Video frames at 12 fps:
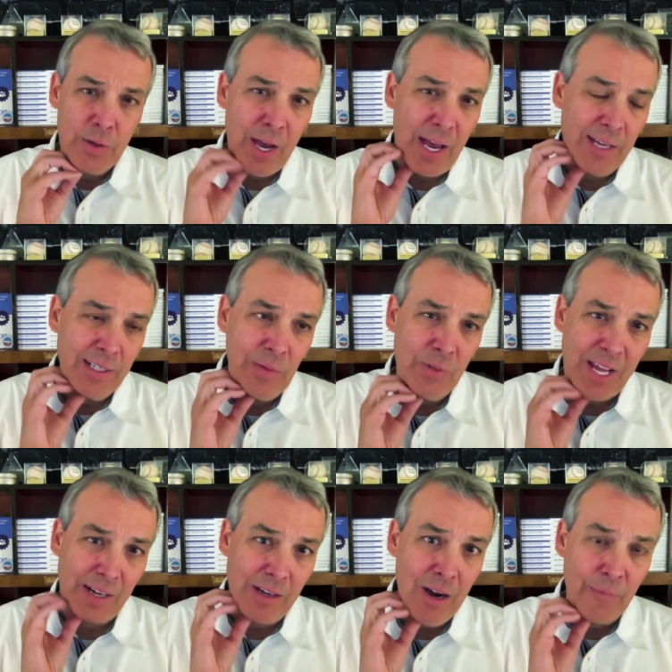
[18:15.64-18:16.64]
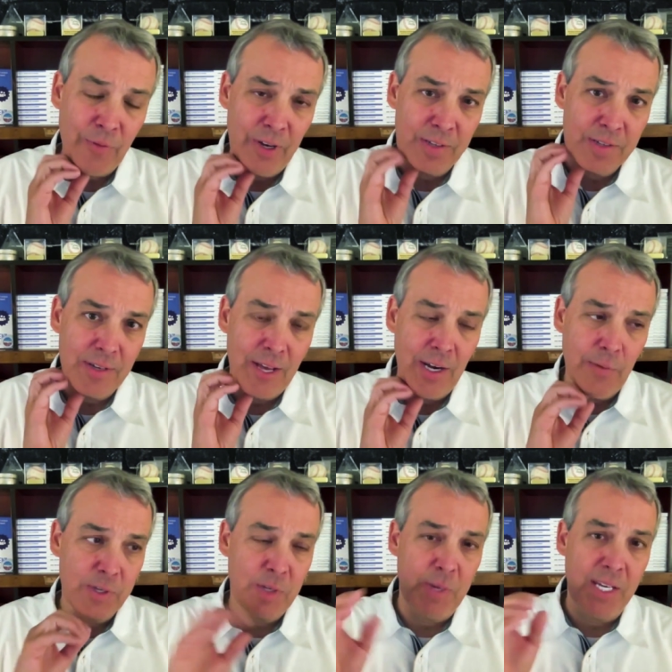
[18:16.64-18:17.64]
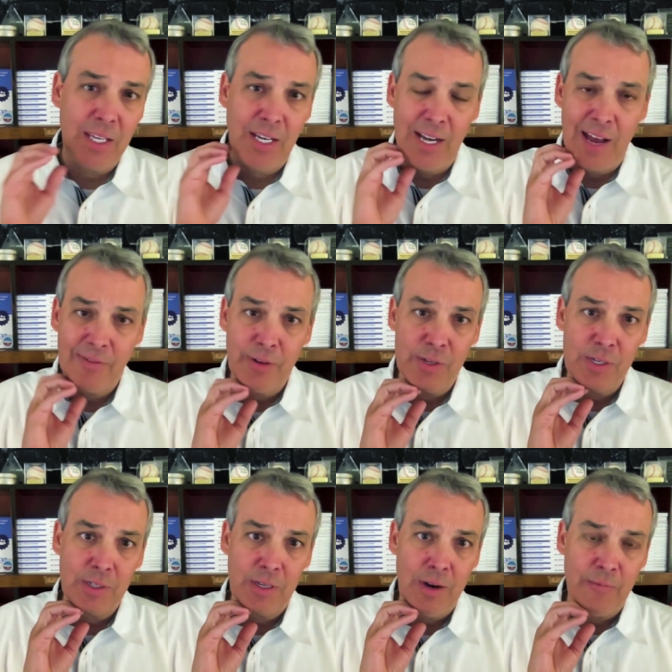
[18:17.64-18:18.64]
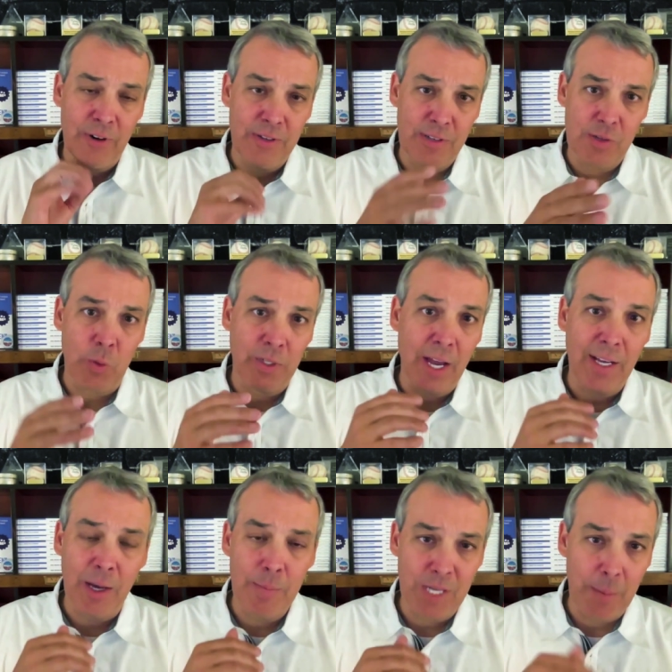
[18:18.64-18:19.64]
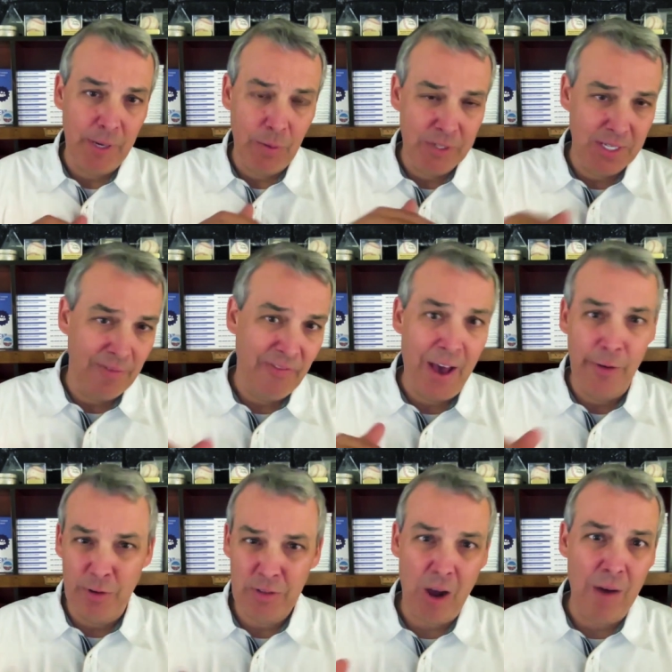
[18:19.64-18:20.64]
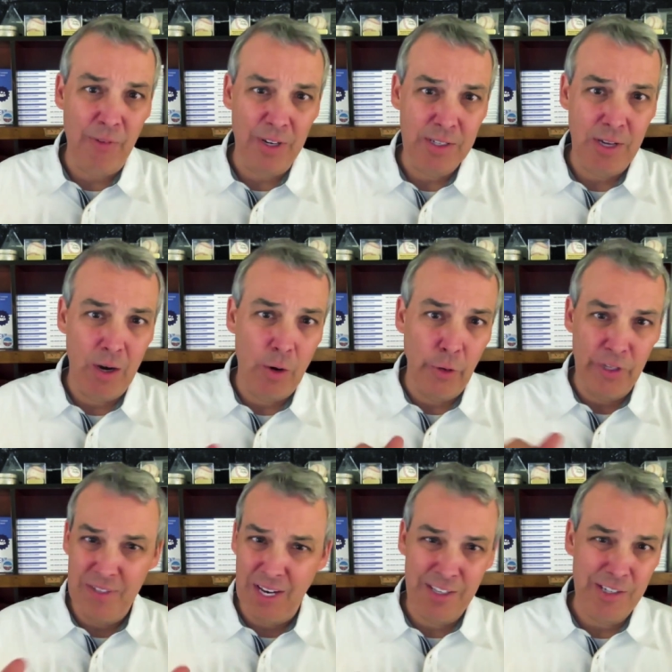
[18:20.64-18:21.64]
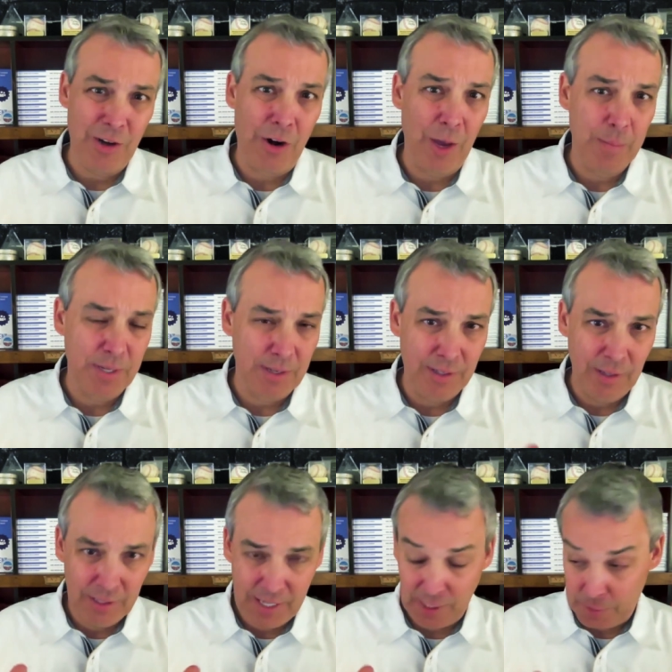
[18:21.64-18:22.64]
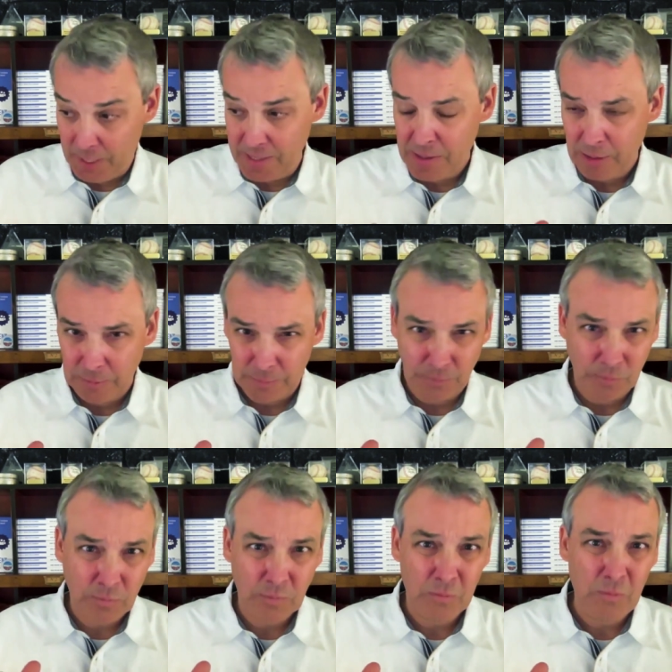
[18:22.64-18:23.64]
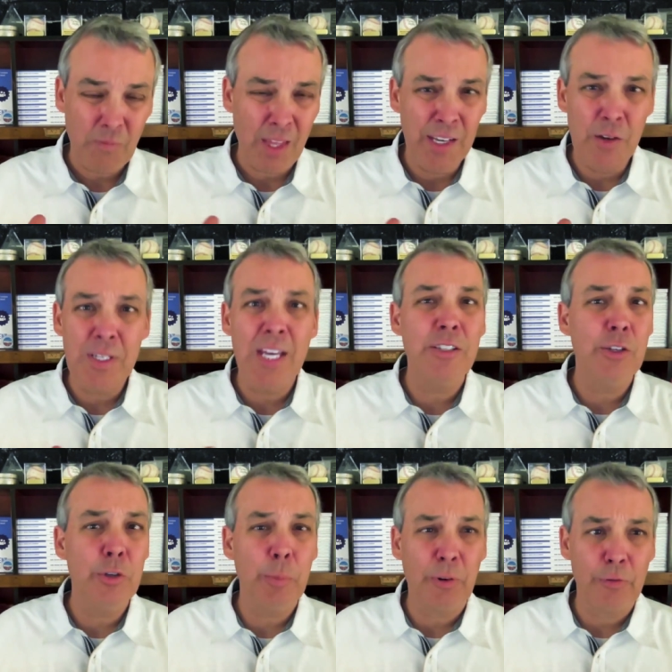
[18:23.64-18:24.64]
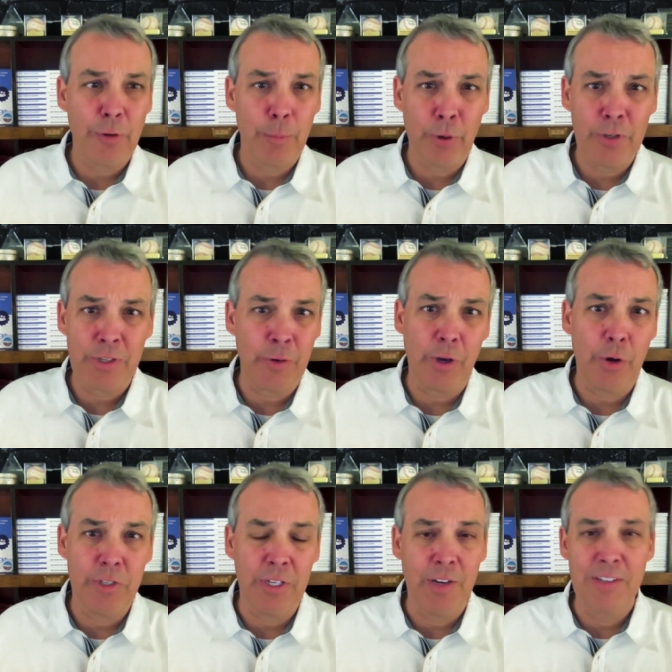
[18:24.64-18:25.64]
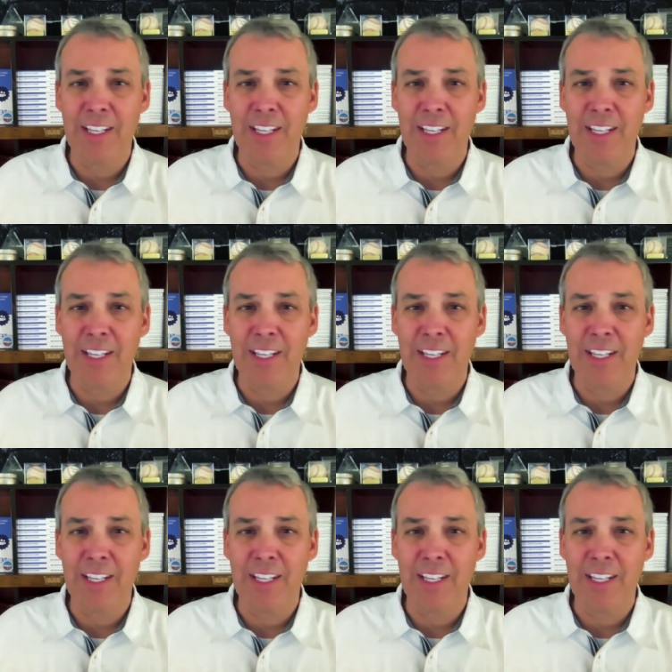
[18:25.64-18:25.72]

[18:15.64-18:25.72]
So I had, was at a conference and I was speaking. And after this conference, this one guy comes up and it was a founders conference, uh, early stage startups in, in, tech space. He goes, Hey, do you do per personal coaching?